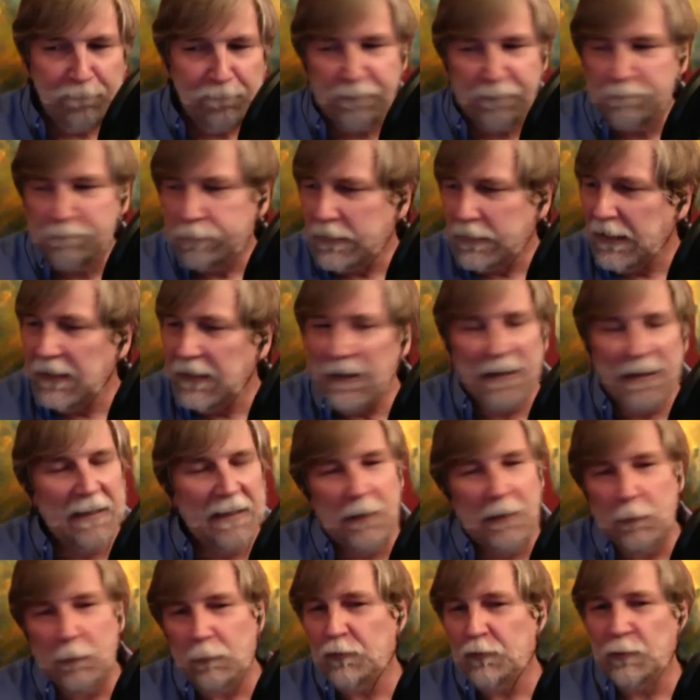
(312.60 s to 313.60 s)
Played a
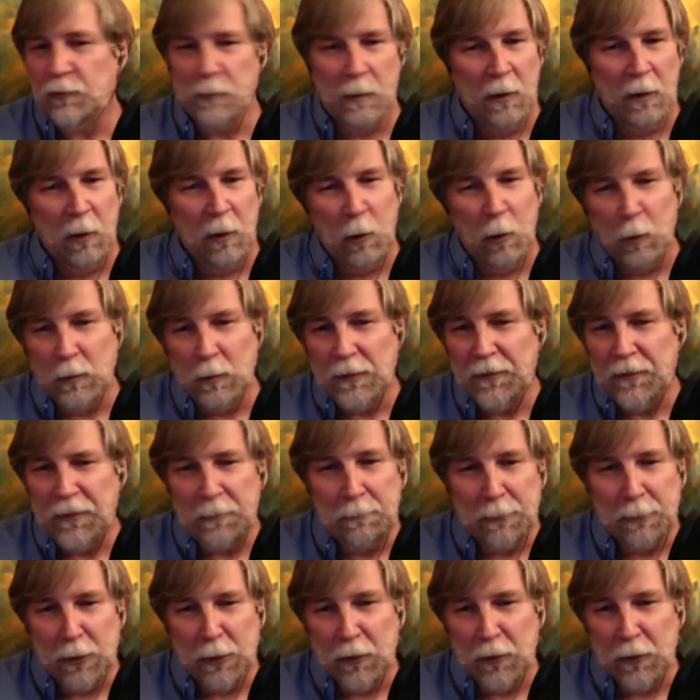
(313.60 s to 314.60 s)
huge role in the
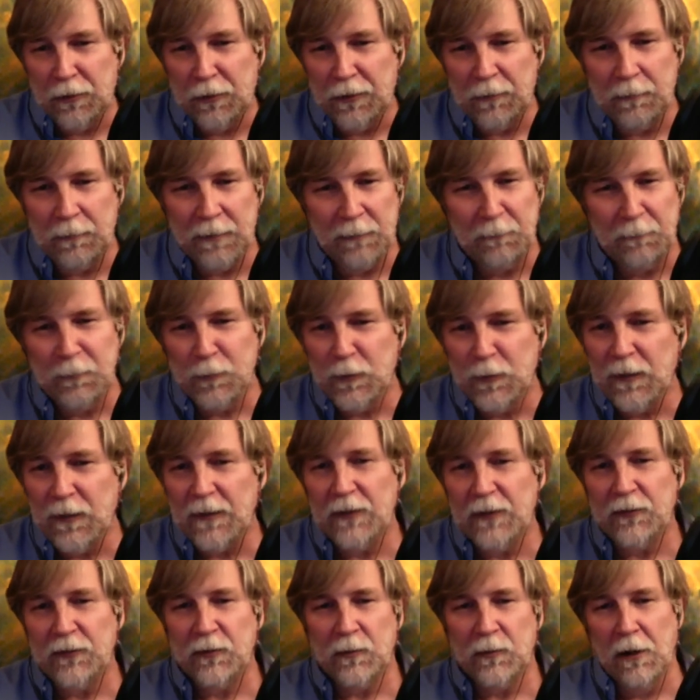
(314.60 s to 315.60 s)
birth of infrared
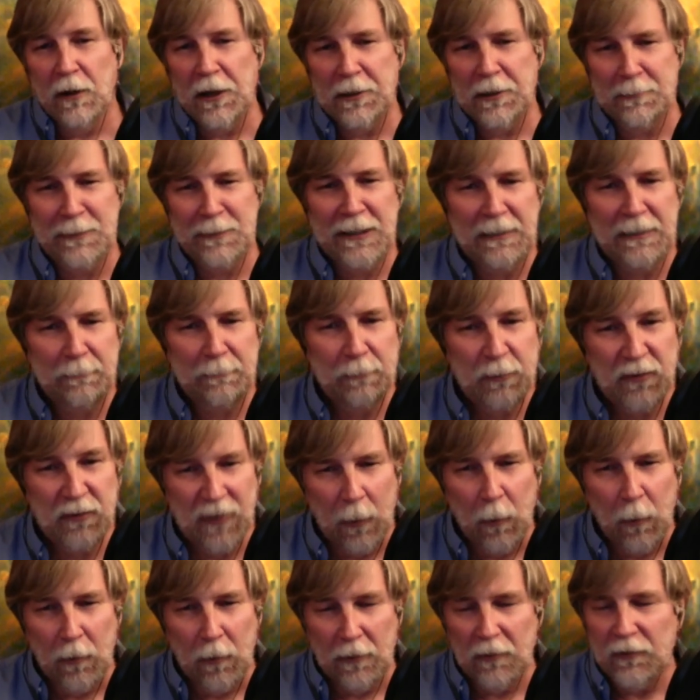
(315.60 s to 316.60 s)
astronomy,
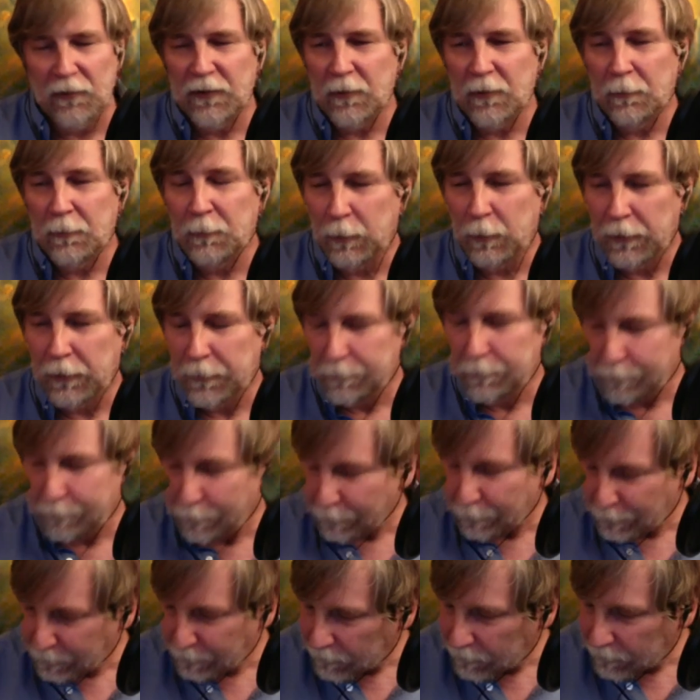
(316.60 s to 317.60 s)
so on and so forth.
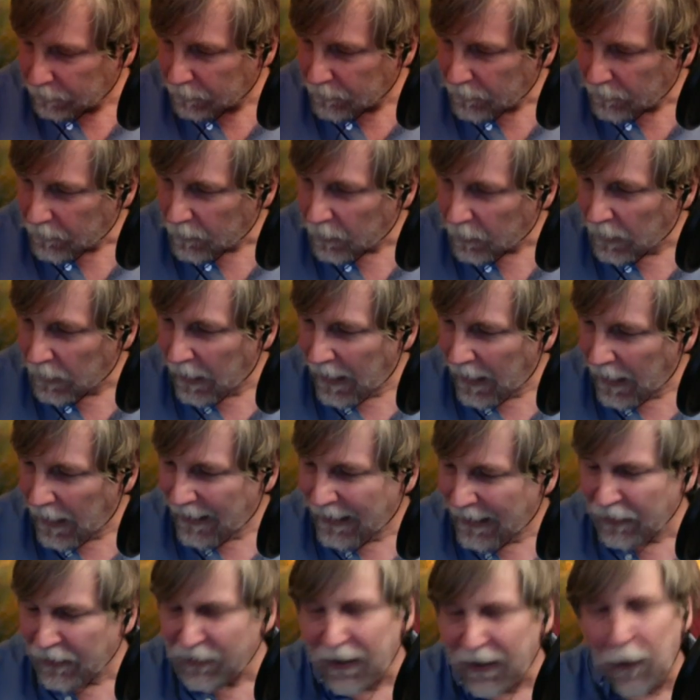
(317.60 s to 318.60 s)

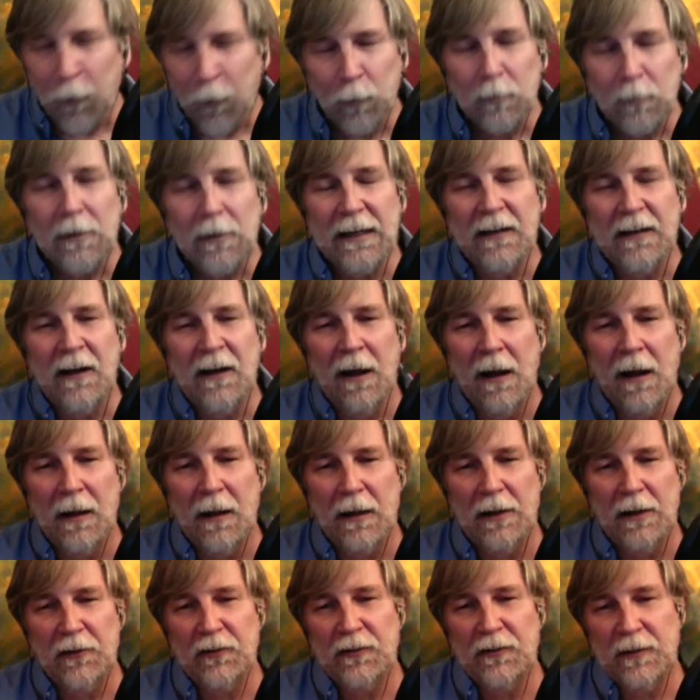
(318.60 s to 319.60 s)
His only
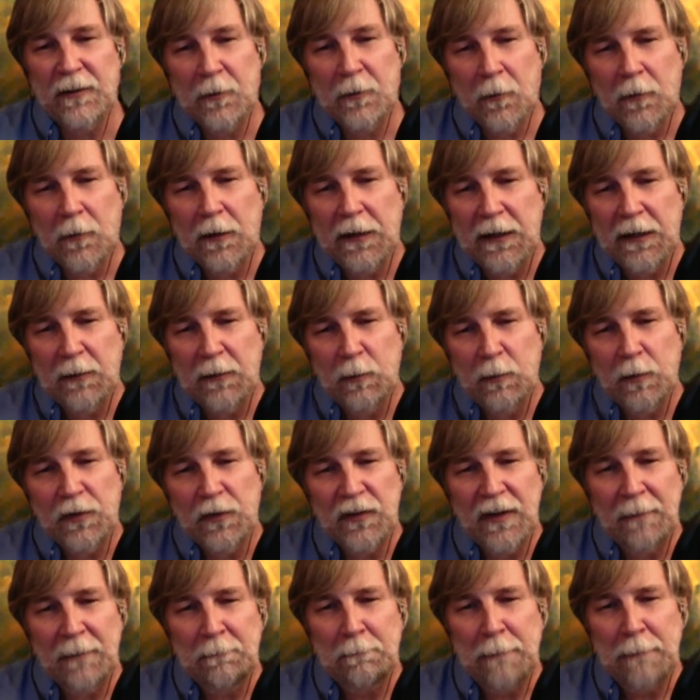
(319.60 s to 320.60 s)
college degree was
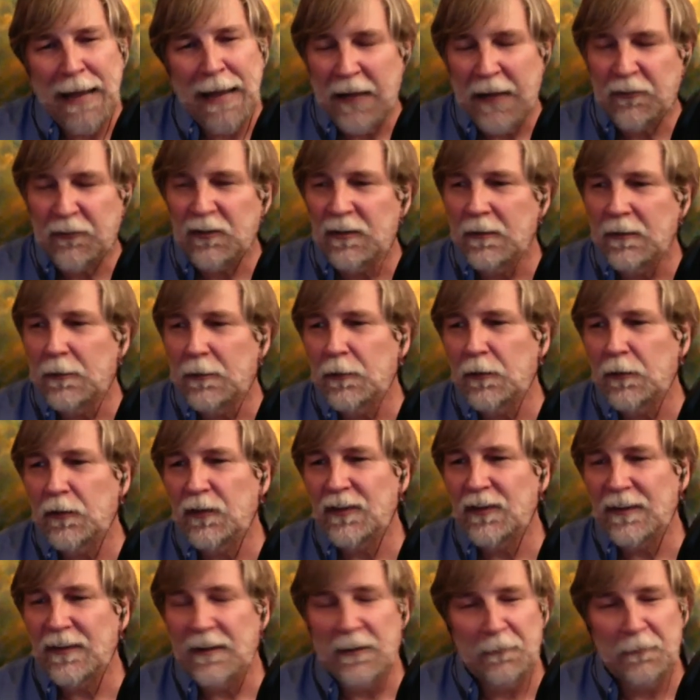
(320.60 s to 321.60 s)
a
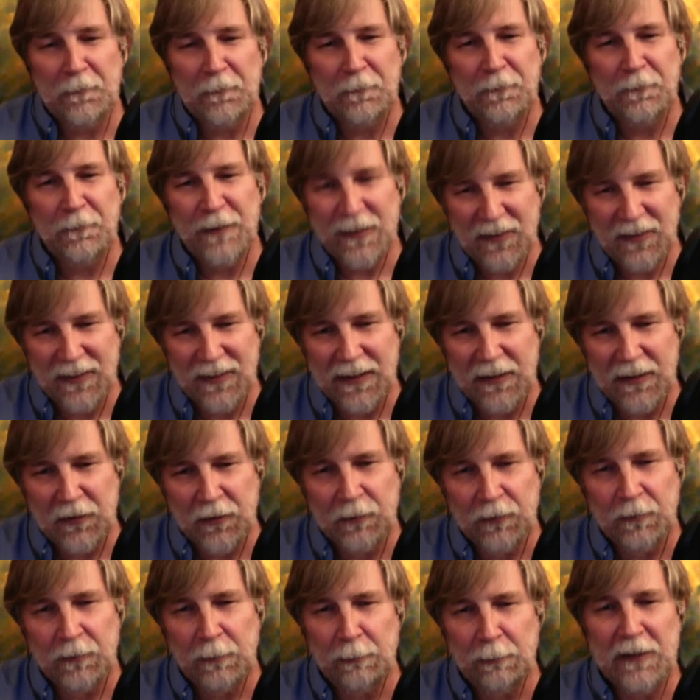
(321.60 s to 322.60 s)
bachelor's in physics
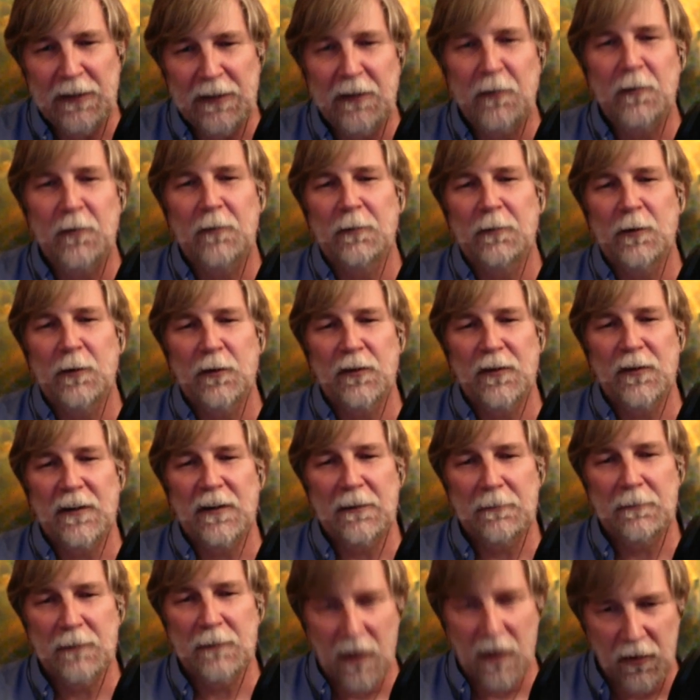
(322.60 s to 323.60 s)
from the University
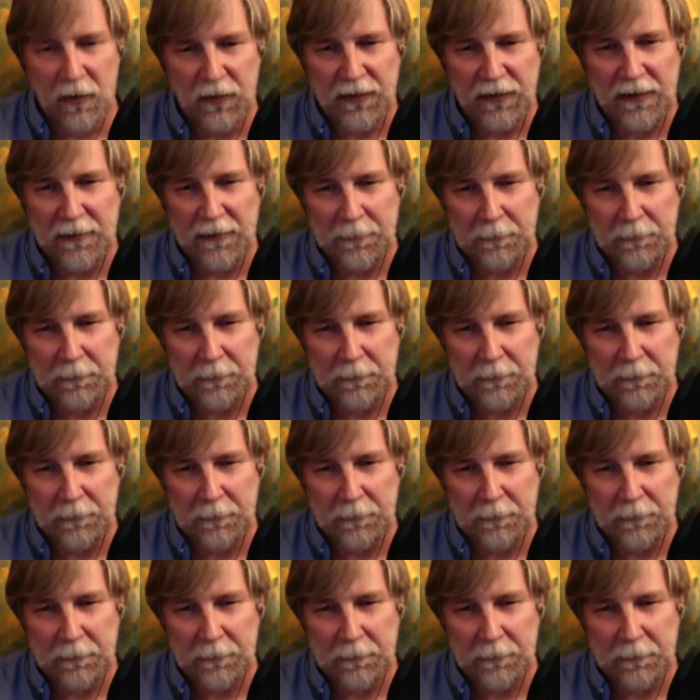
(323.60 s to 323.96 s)
of Tulsa.